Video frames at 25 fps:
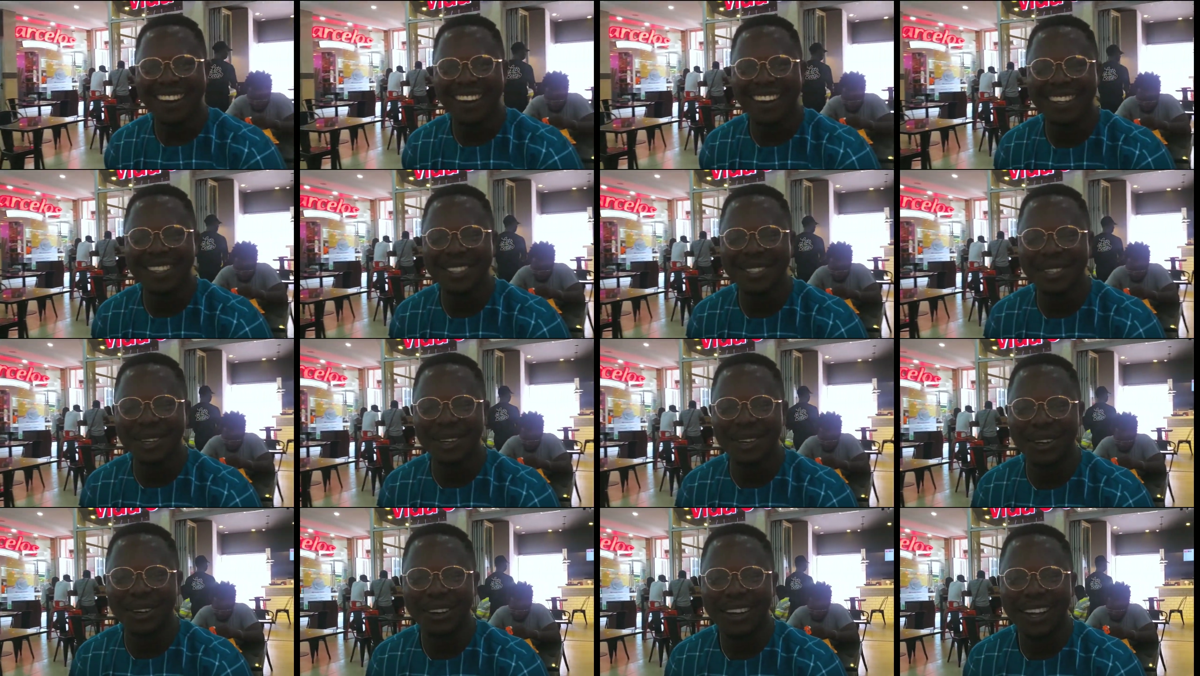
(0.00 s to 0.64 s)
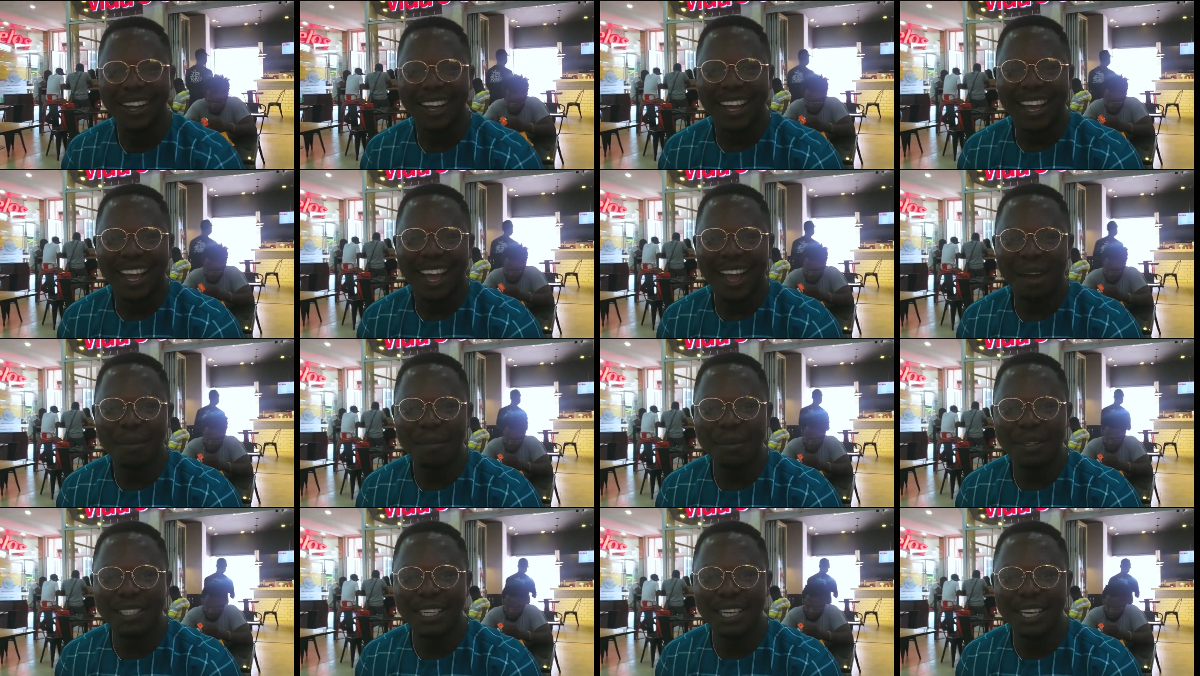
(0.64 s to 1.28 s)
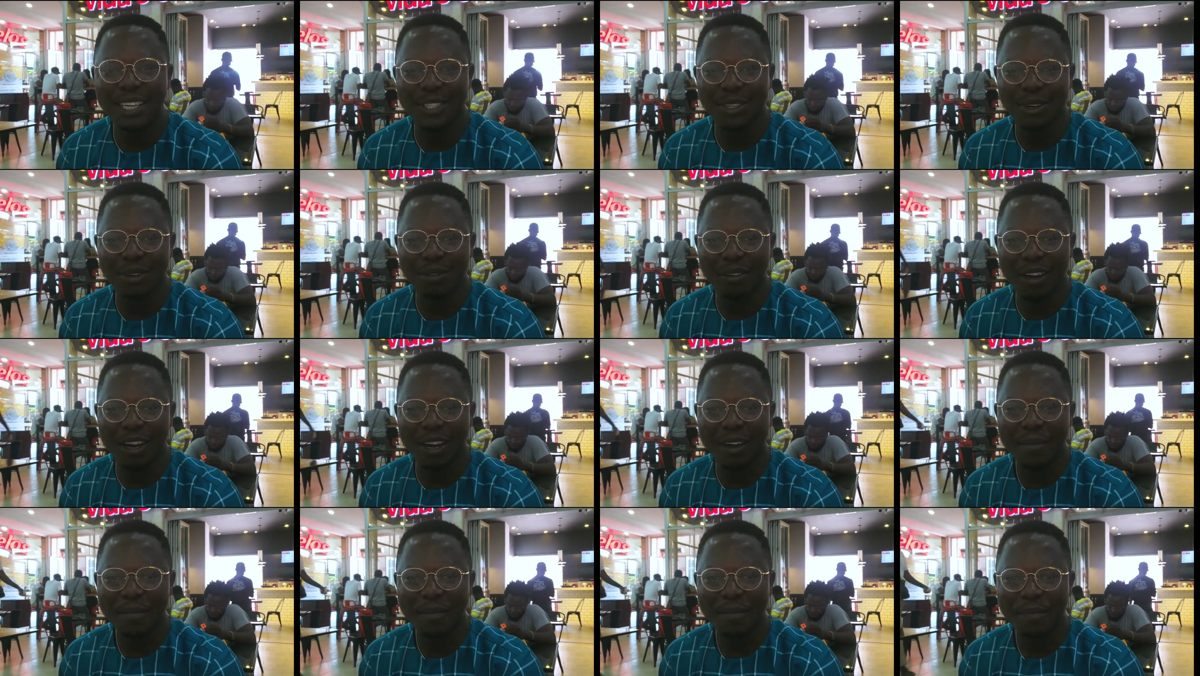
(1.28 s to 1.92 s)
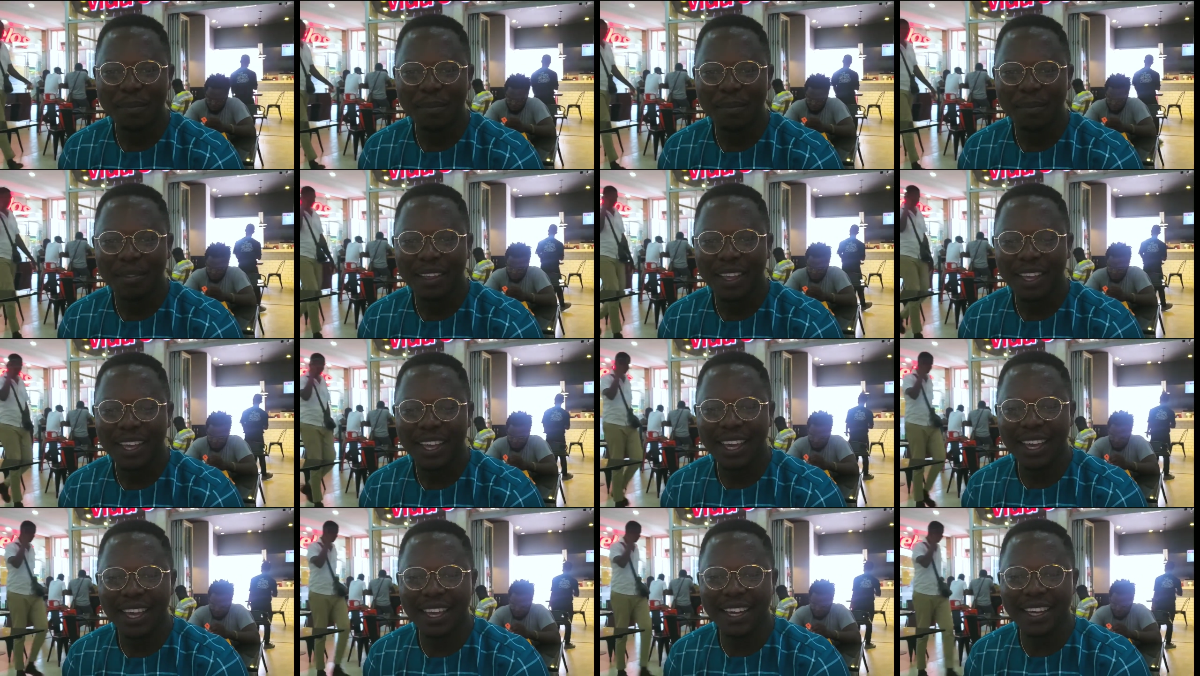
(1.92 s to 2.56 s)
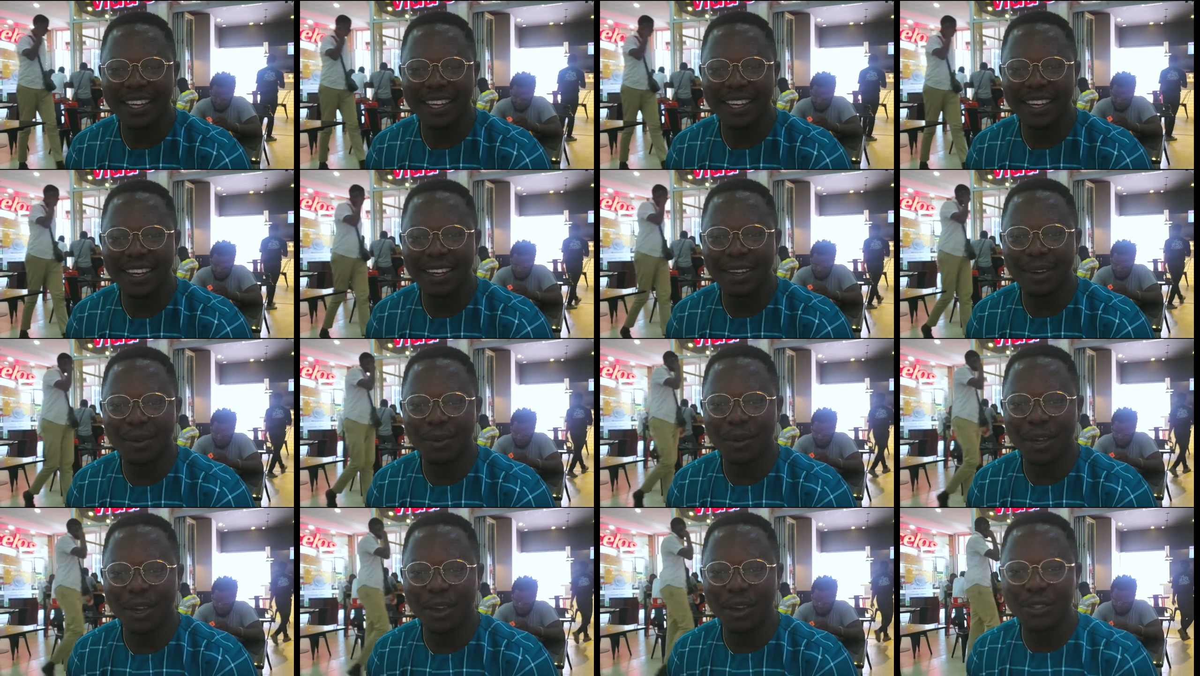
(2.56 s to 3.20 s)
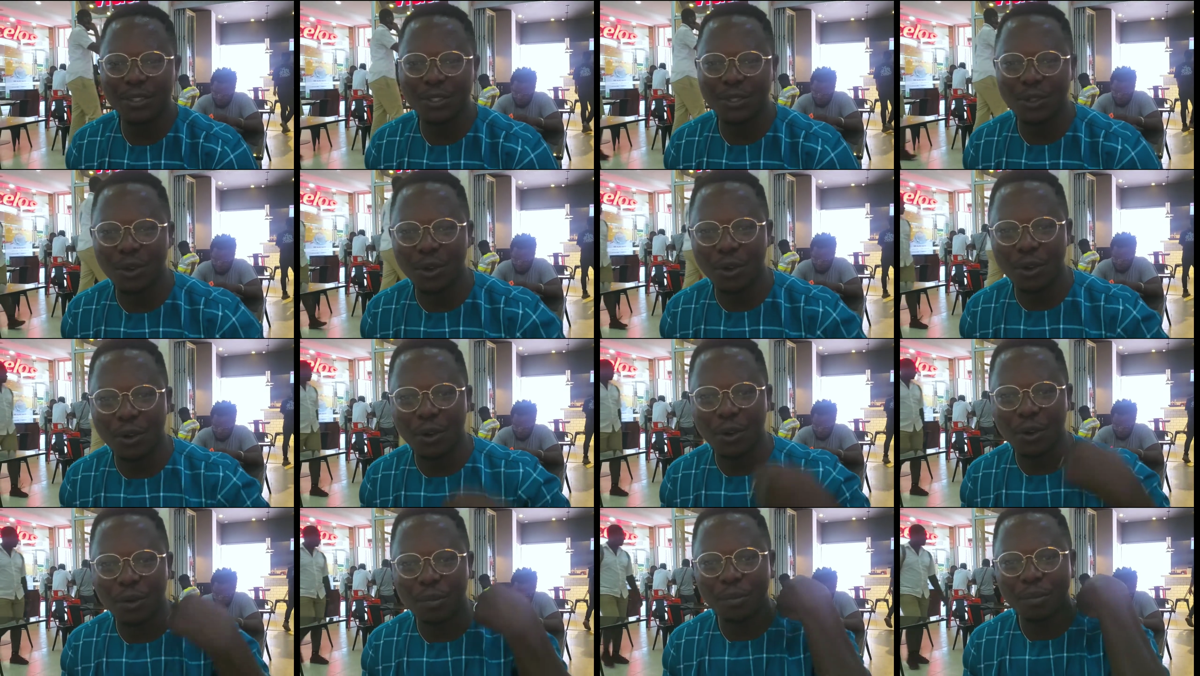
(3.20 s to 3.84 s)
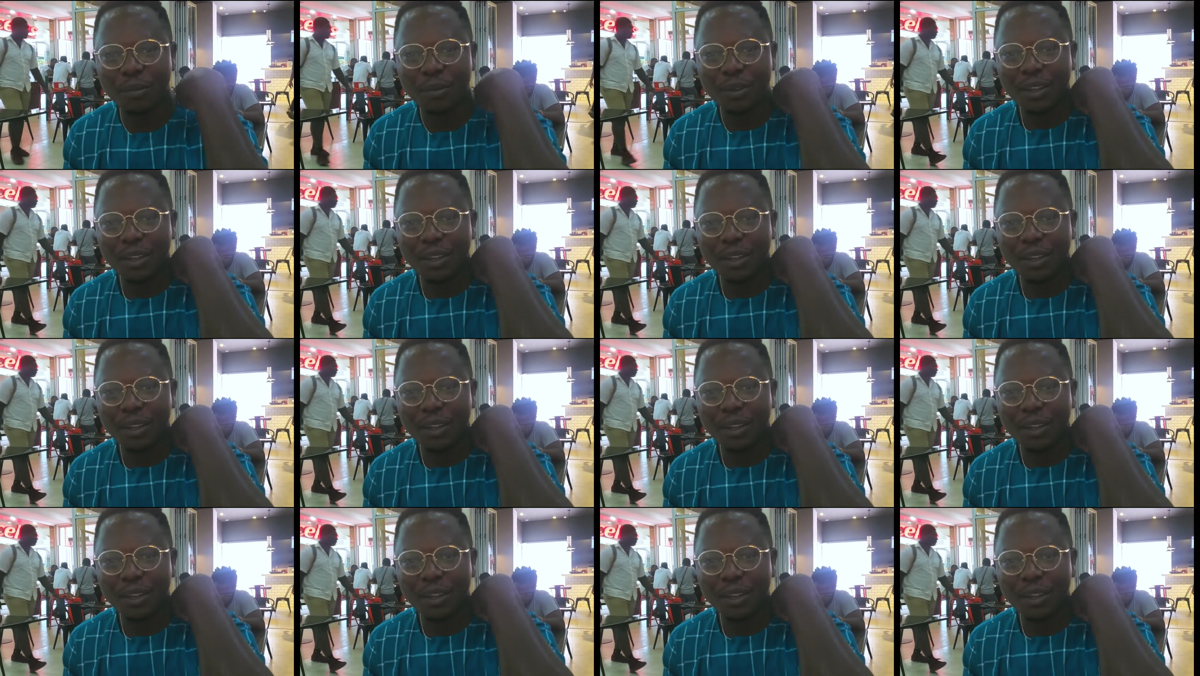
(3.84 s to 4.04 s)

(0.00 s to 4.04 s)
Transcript: All right, so our meeting is over, and uh, we are going to go home.